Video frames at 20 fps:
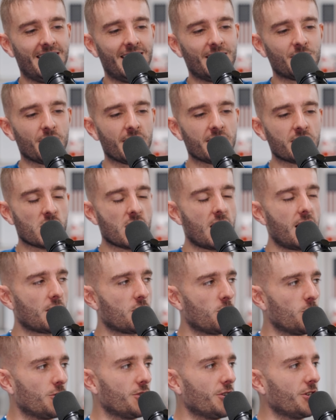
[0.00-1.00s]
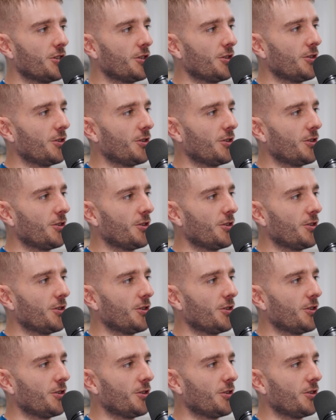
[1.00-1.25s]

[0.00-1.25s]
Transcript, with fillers: So there's a guy called